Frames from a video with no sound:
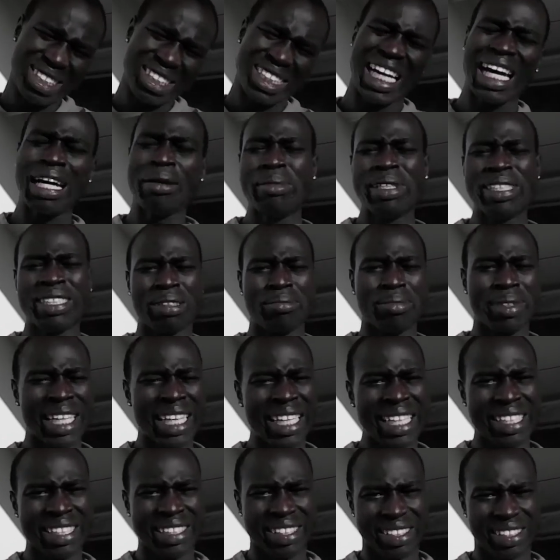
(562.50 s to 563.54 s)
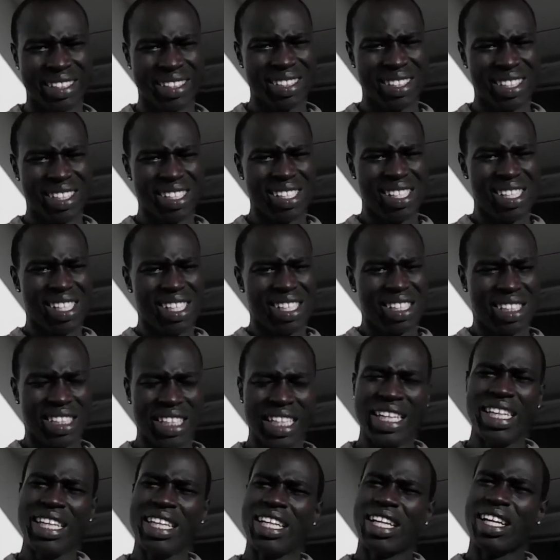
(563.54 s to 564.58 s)
taught me some things.
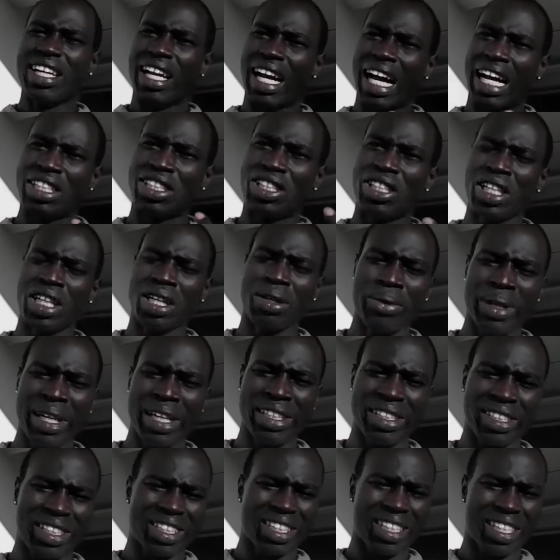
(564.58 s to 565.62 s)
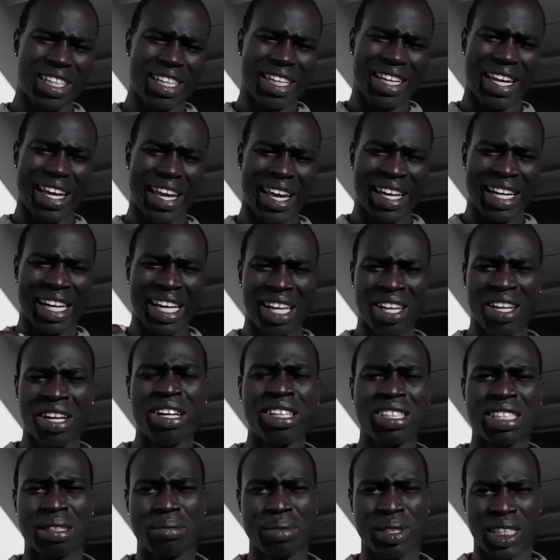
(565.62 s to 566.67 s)
See, I took a risk and I
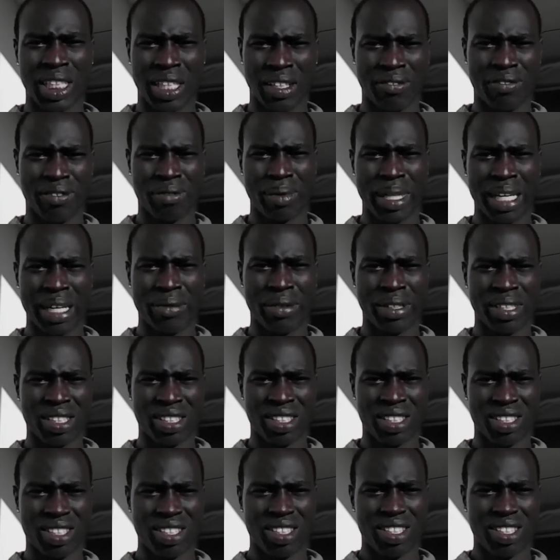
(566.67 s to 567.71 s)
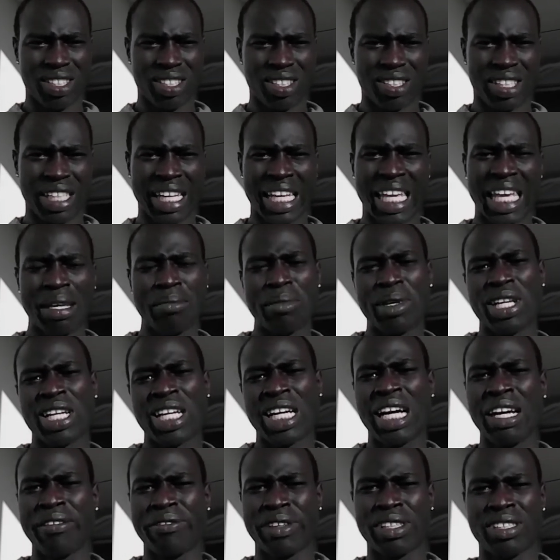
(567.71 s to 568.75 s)
learned some stuff from that risk. That gave me
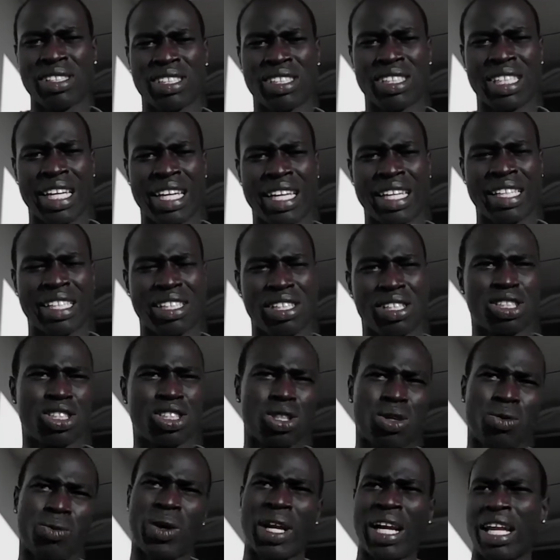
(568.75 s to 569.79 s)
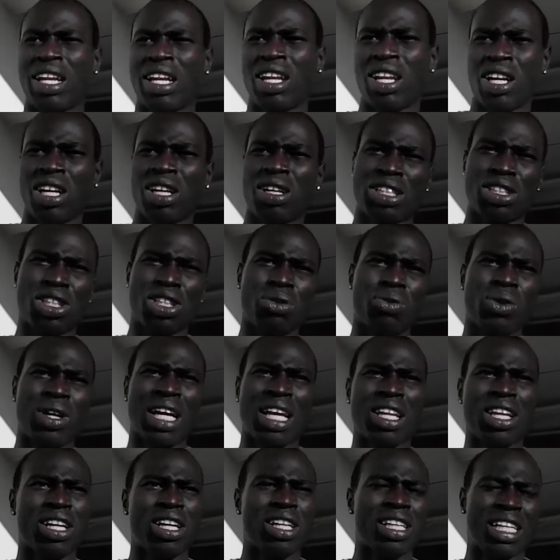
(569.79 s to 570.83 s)
confidence that so what I learned, I took what
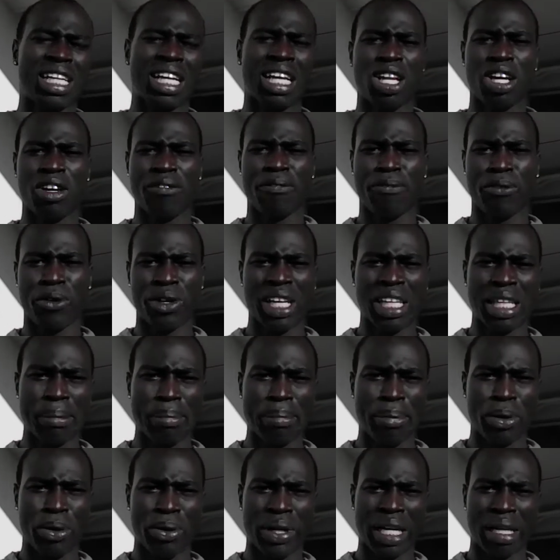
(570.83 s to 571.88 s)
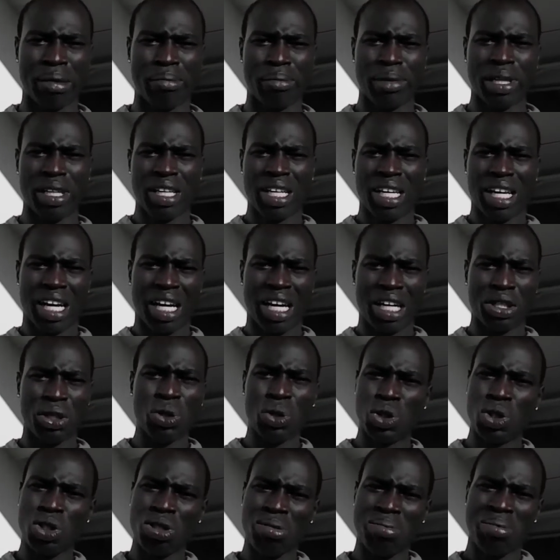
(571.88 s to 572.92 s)
I learned and I looked for another program on
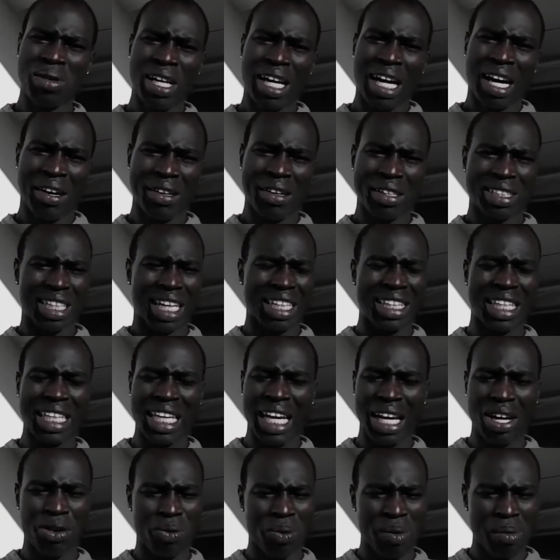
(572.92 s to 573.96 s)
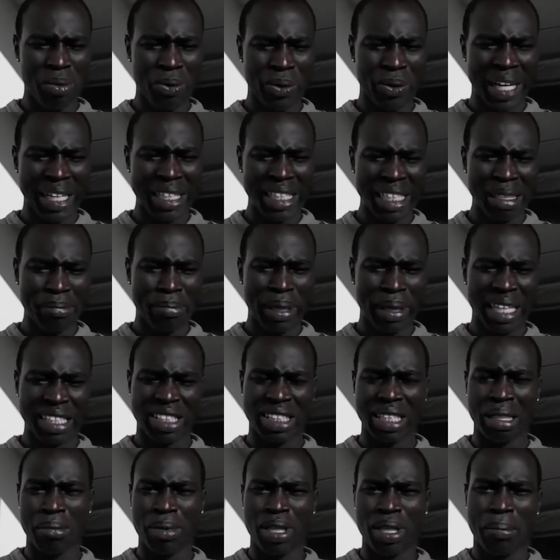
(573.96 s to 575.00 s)
YouTube. I was I think I don't remember what I did, but I
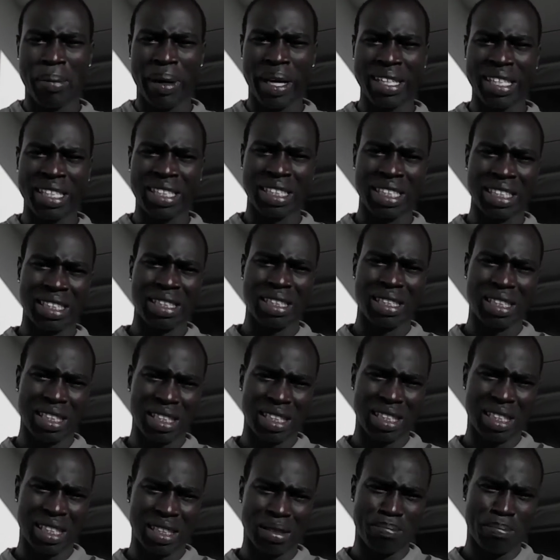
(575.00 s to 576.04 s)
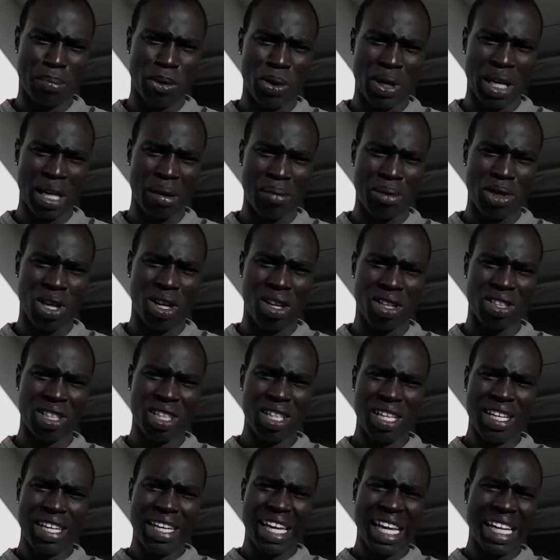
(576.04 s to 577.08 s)
stumbled upon this this program called
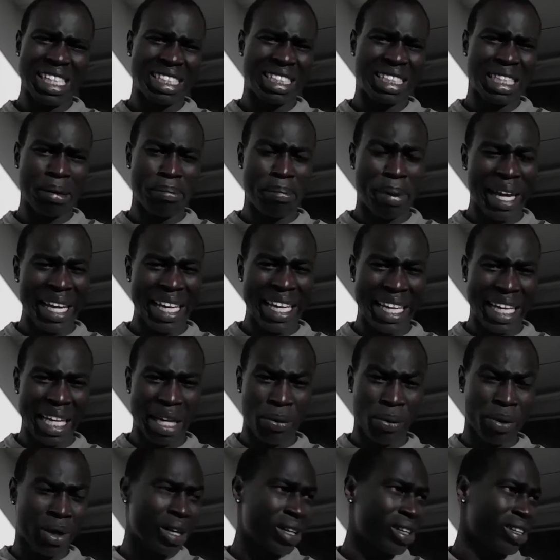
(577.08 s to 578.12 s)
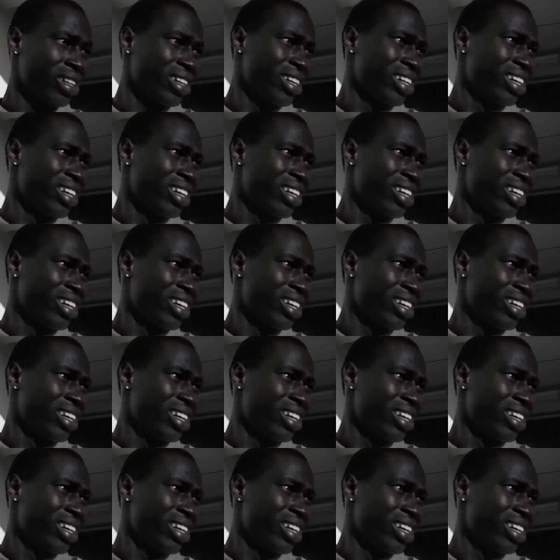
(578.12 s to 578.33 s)
Instant Payday Network.